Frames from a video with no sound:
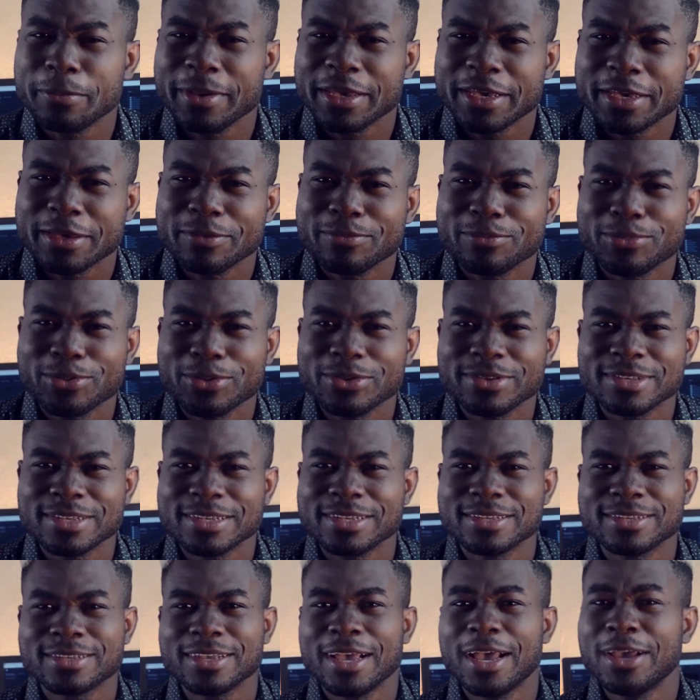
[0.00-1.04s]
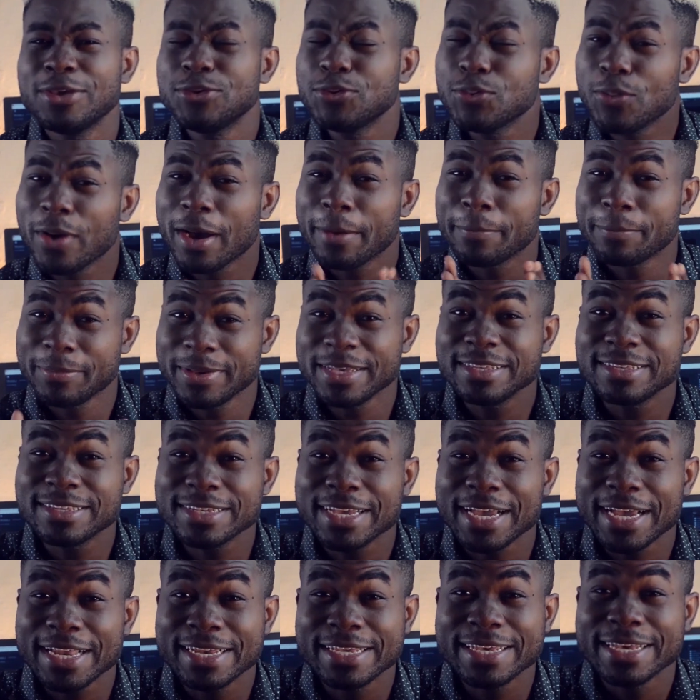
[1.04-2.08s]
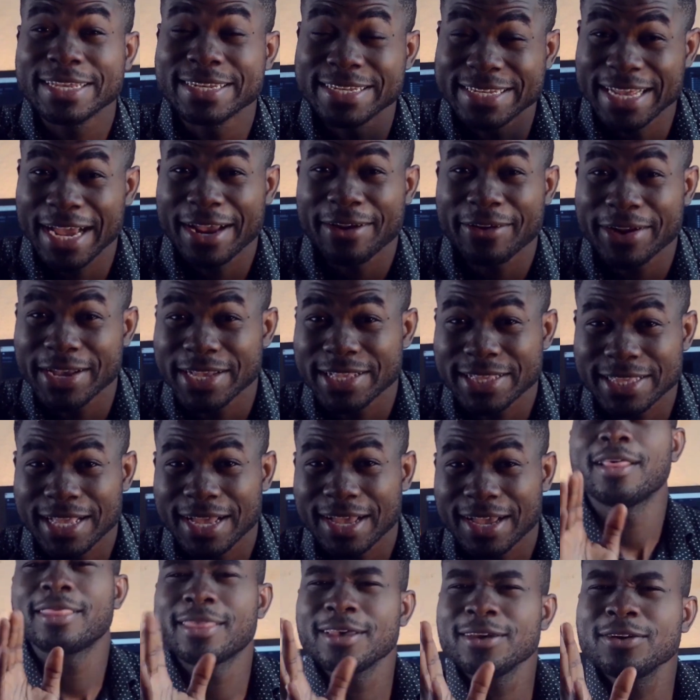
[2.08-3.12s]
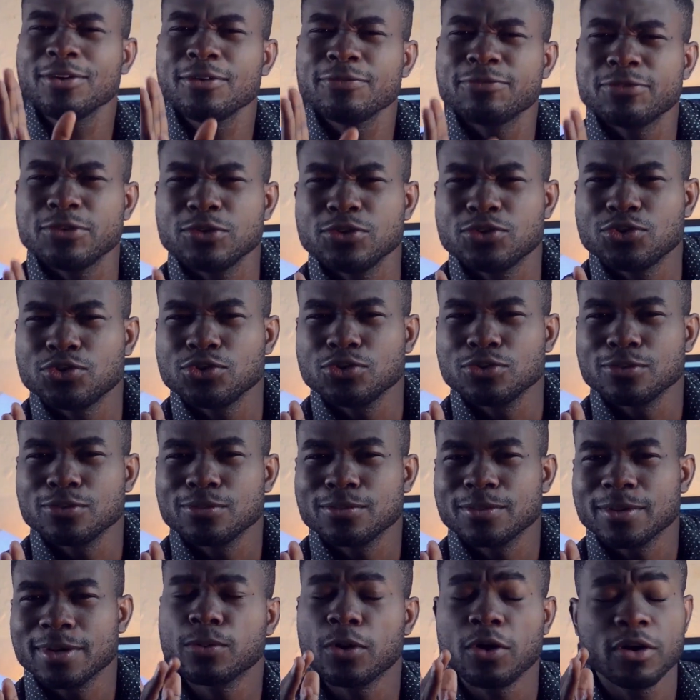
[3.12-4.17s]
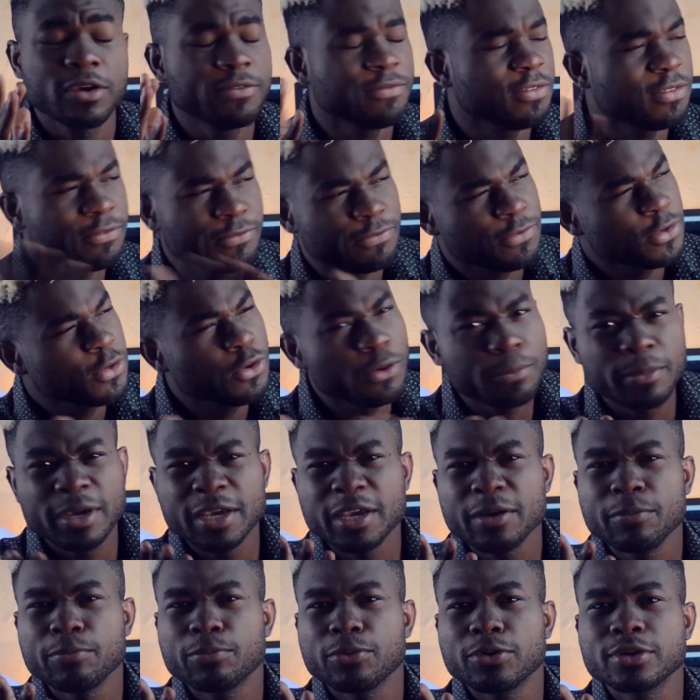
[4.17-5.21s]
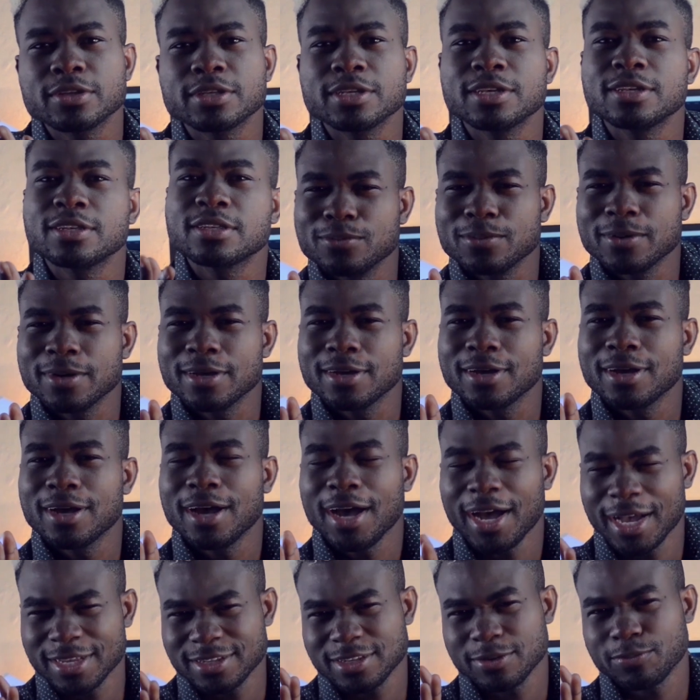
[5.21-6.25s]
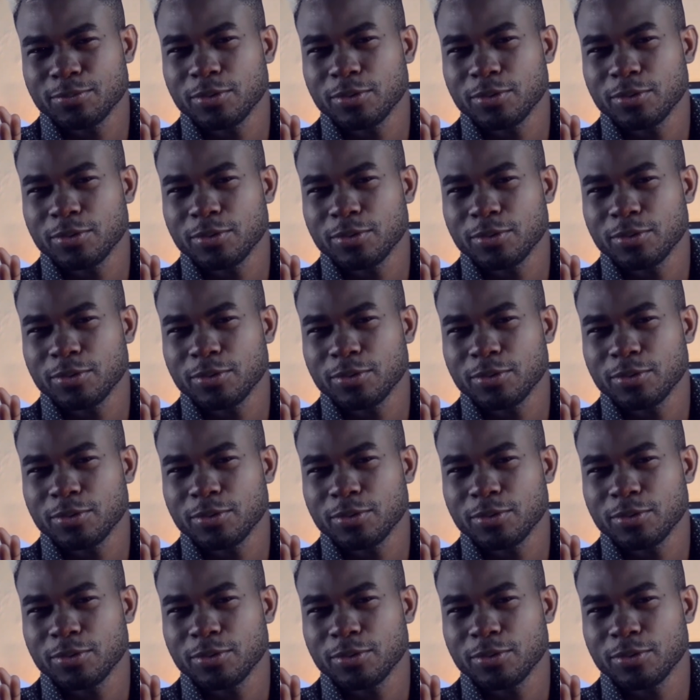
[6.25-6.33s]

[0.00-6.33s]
making process? You are basically a director. Think of YouTube or even video making process as a